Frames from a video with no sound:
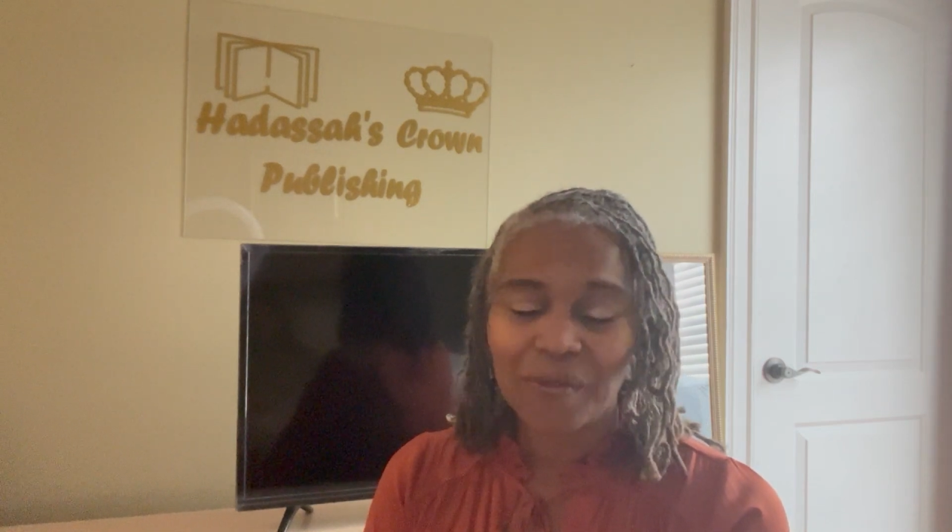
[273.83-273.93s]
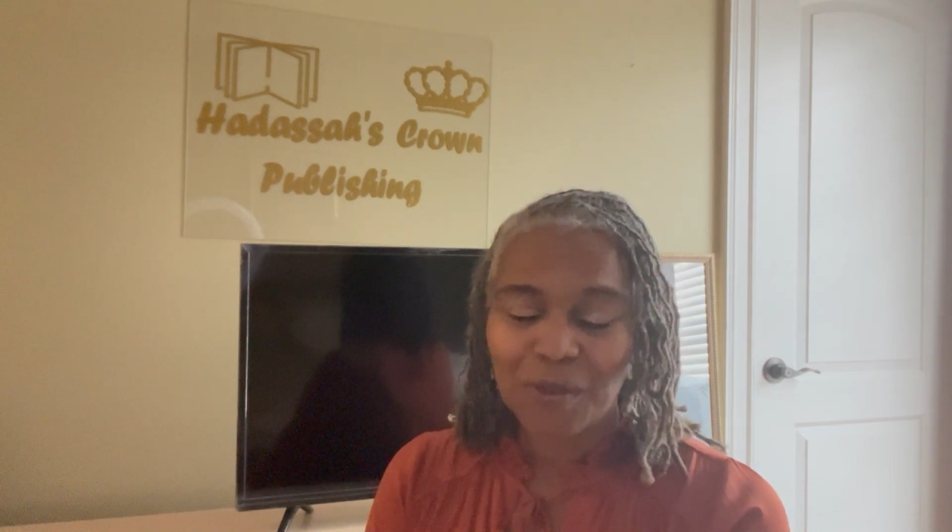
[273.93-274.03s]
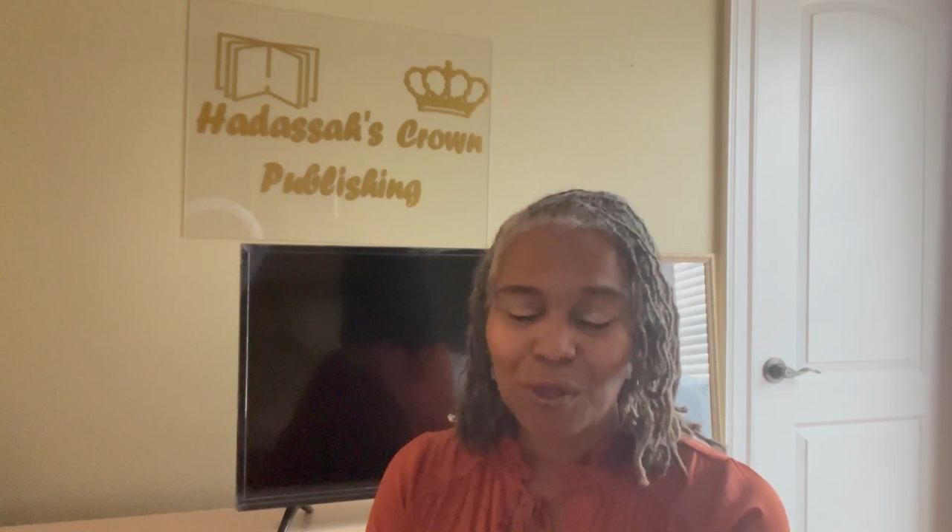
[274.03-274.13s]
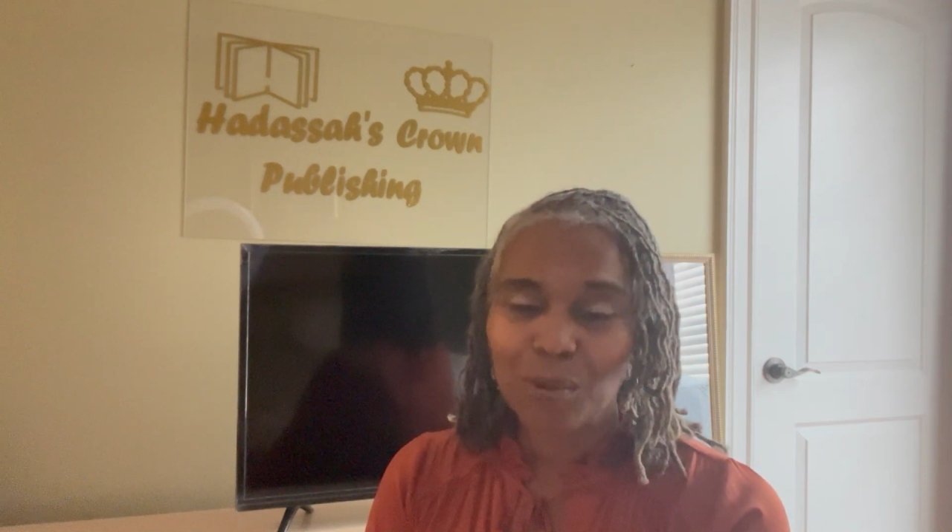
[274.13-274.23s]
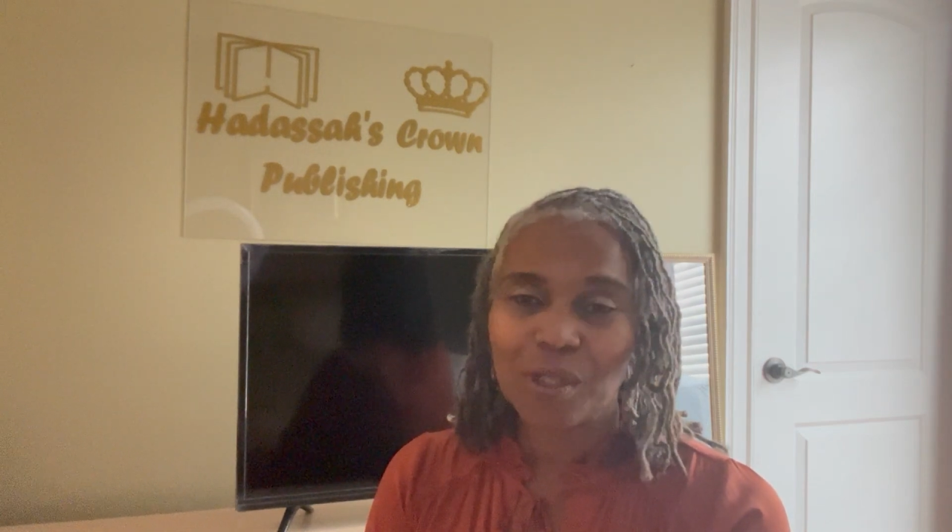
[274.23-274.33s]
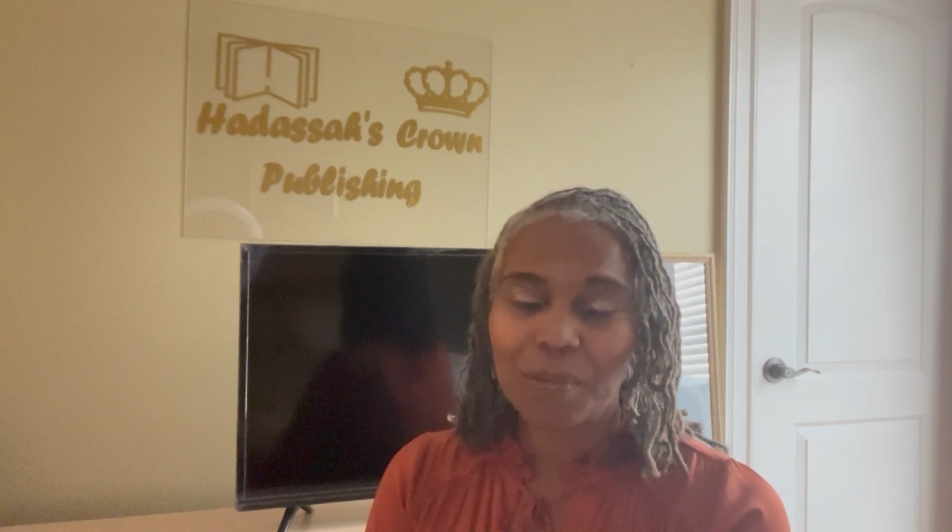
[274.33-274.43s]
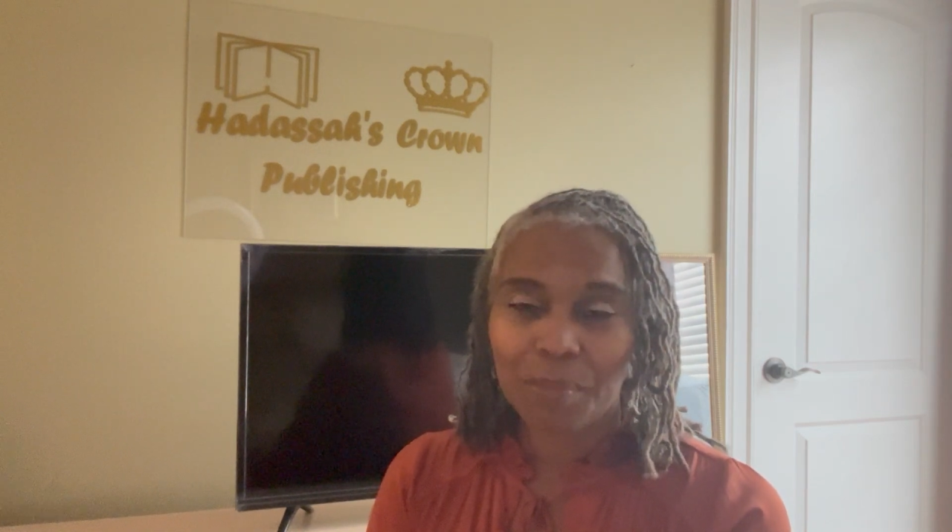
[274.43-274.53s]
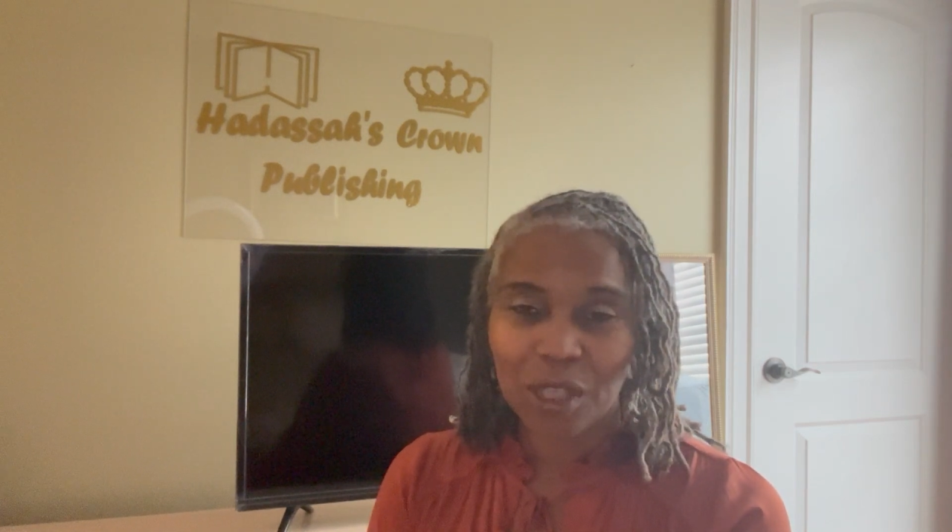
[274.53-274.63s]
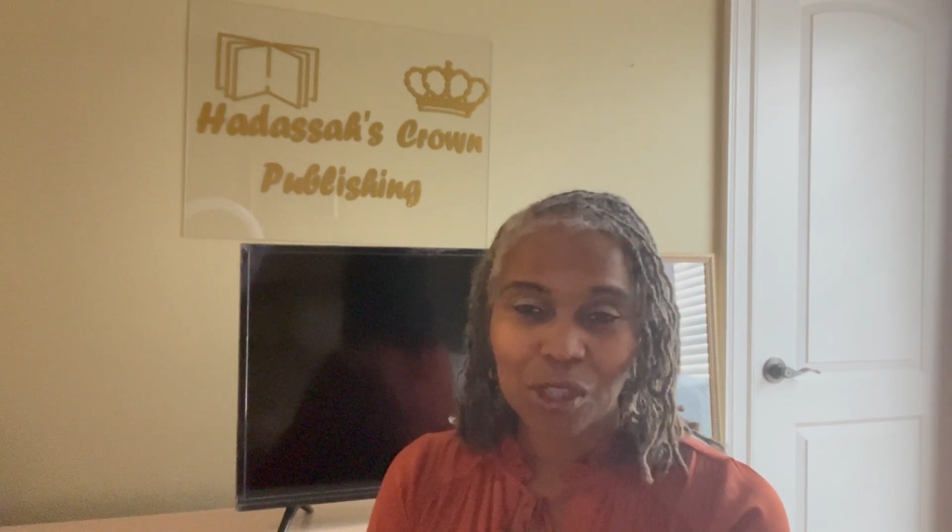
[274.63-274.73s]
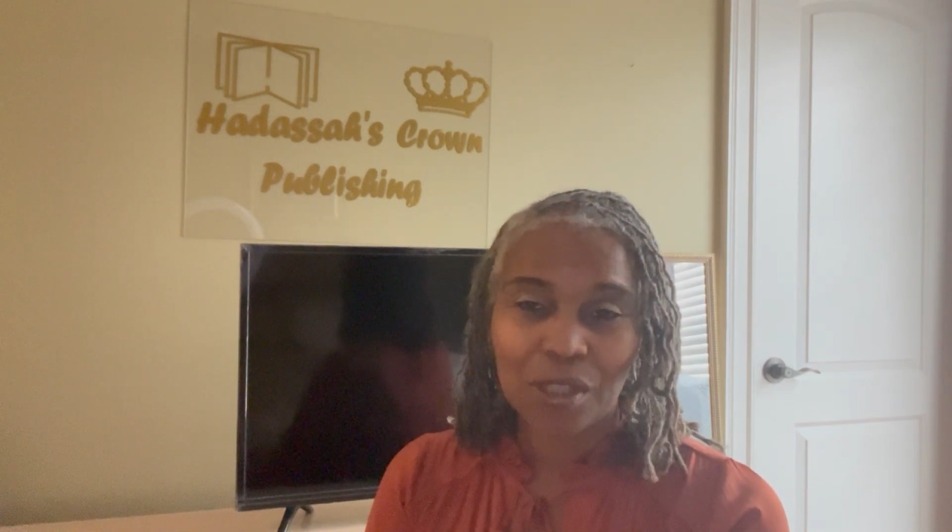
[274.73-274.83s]
new
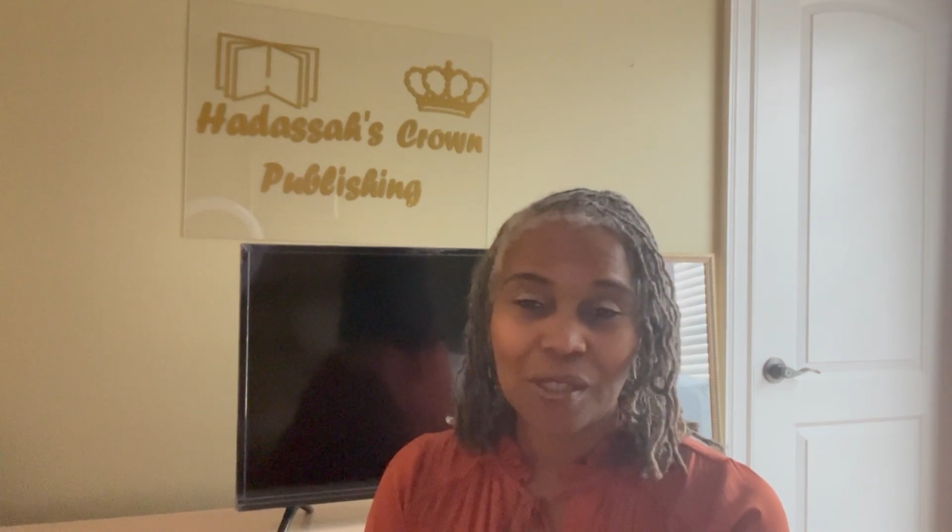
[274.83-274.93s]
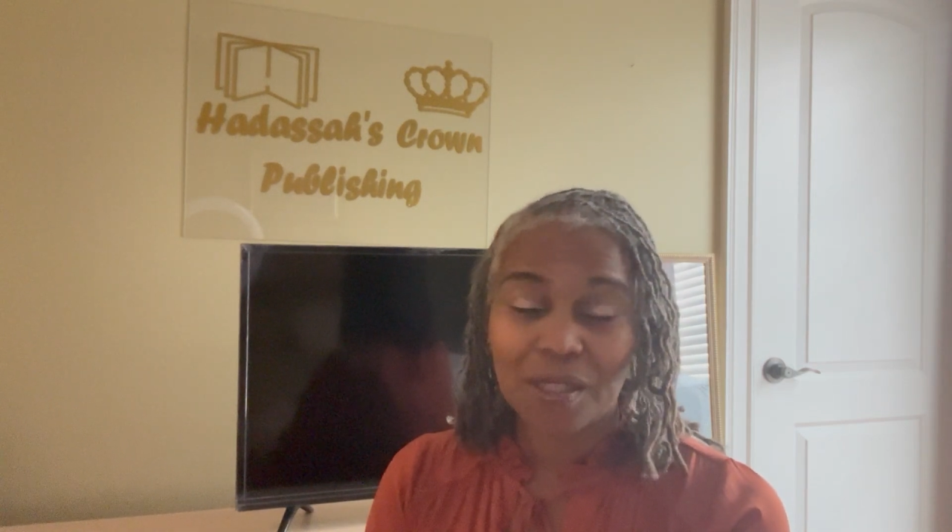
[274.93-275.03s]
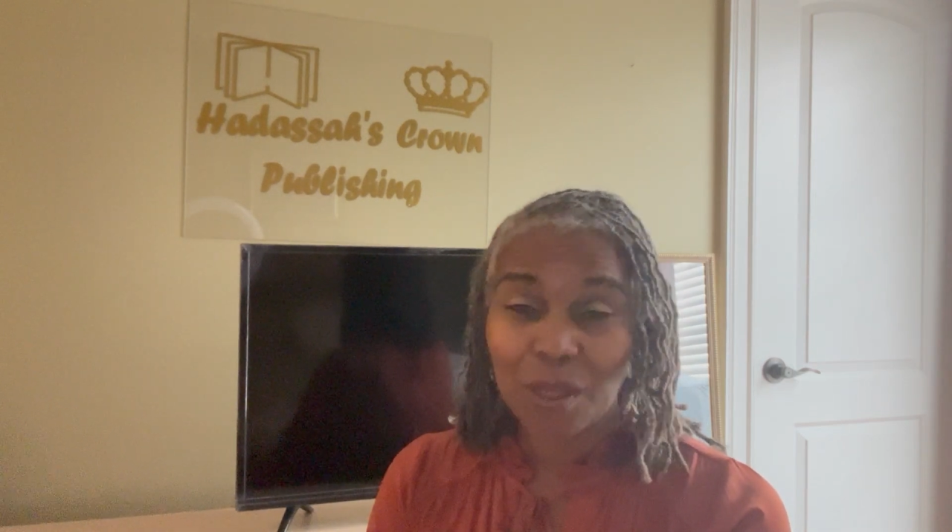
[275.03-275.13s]
submissions.